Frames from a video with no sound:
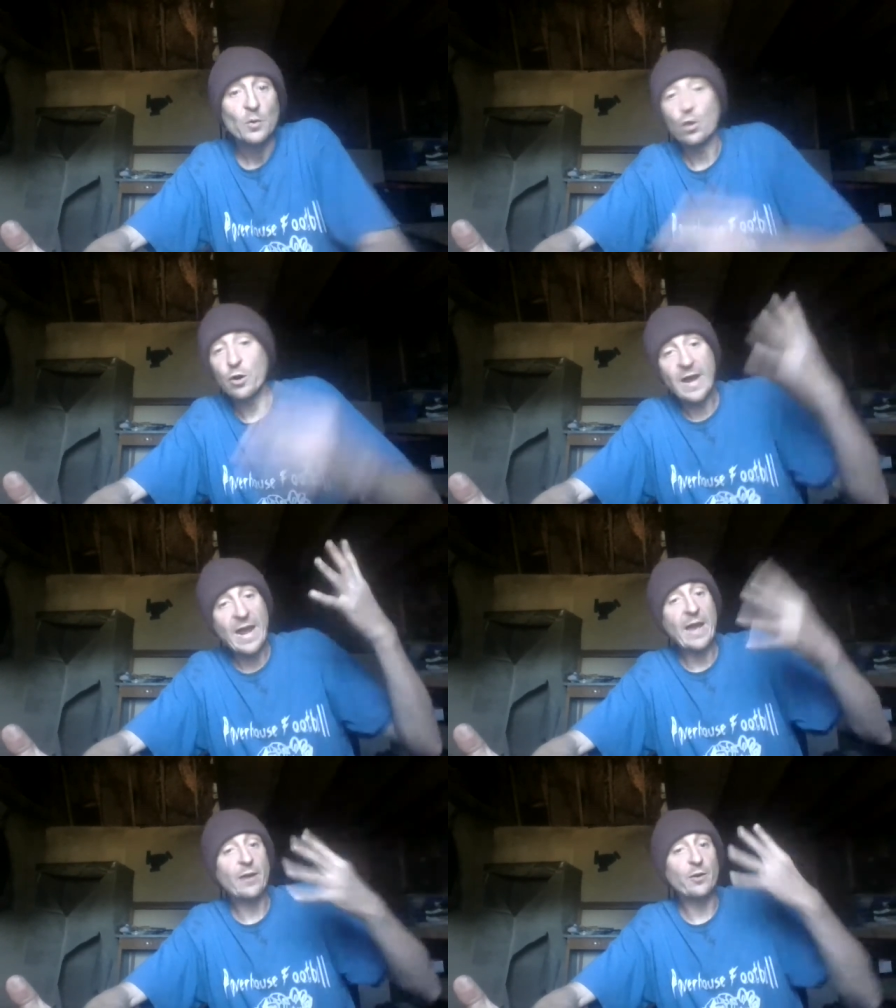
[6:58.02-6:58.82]
or a
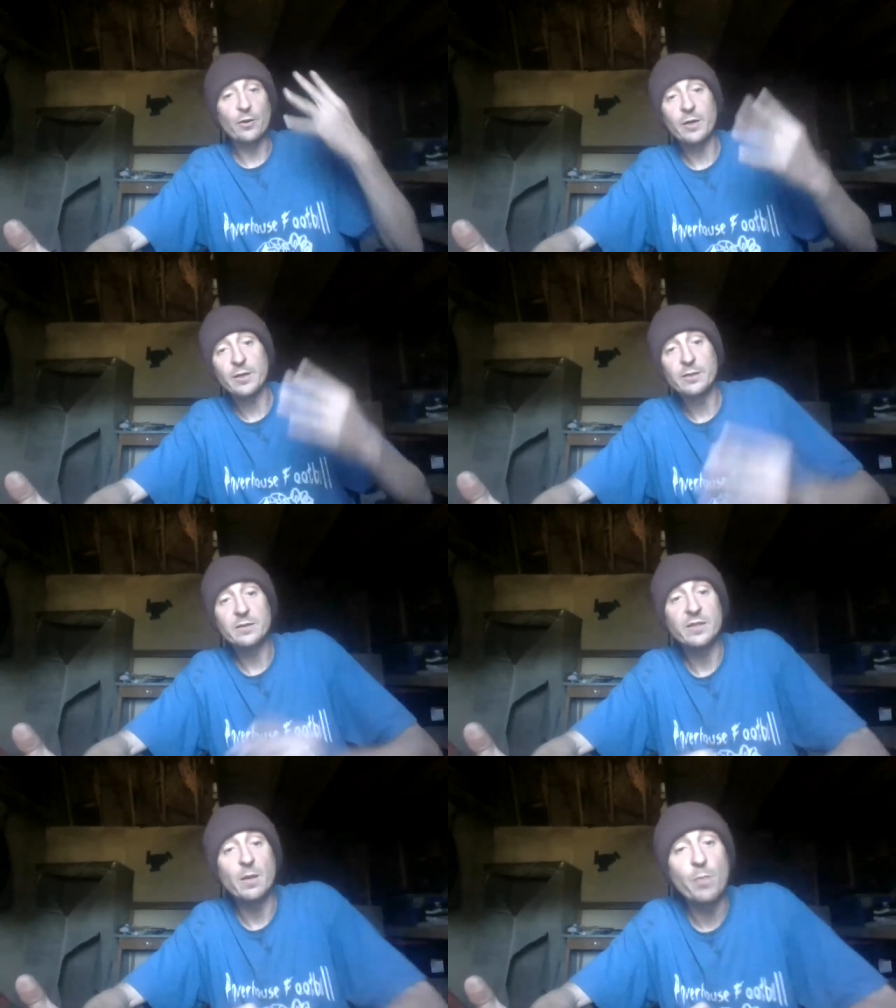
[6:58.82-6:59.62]
hat or any
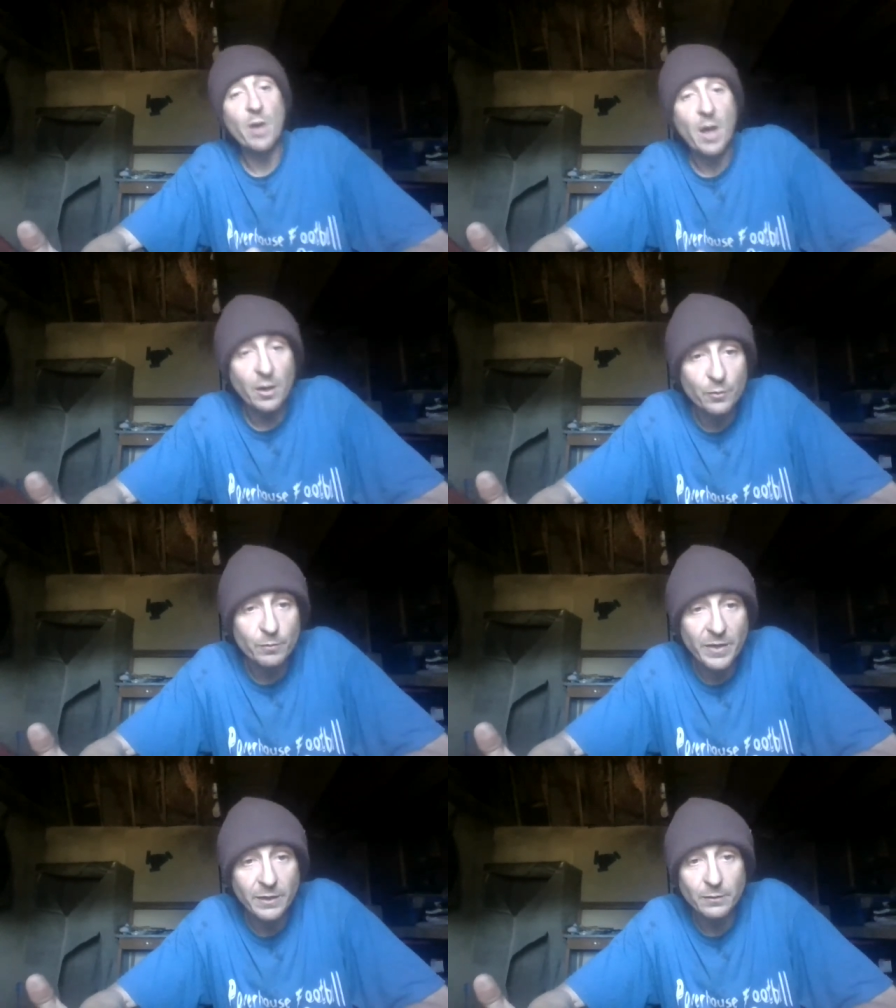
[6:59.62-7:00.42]

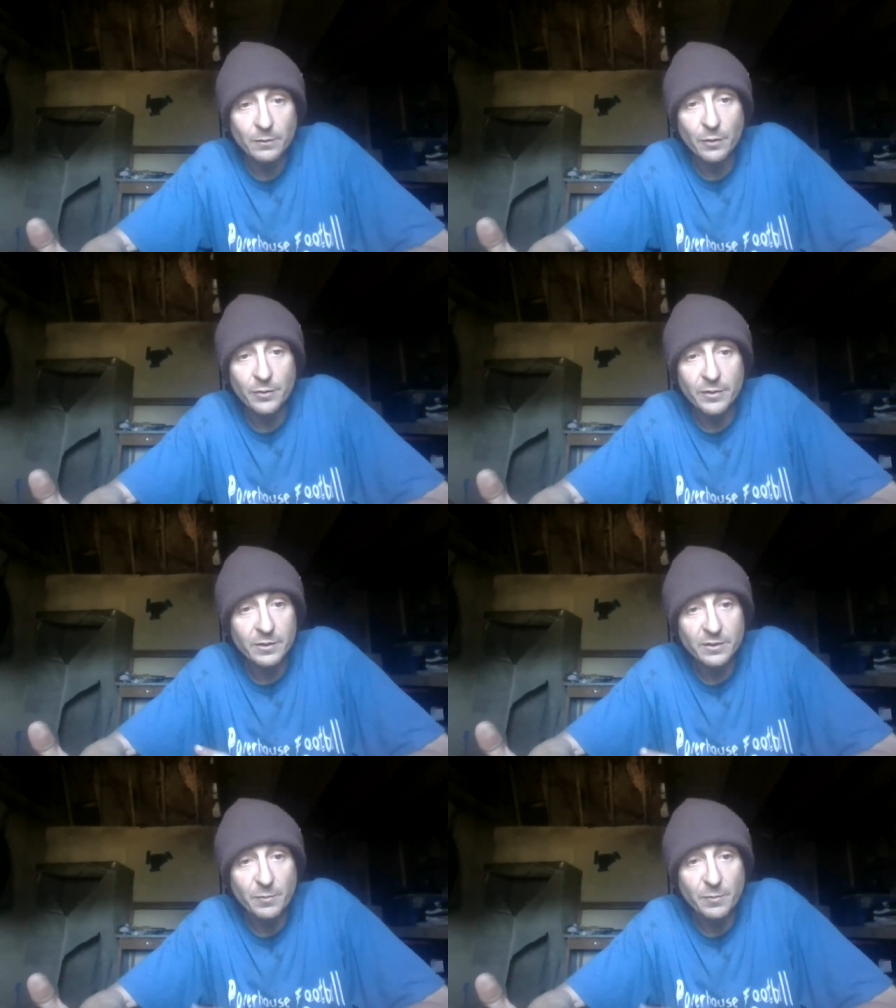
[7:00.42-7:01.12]
sunblock make on the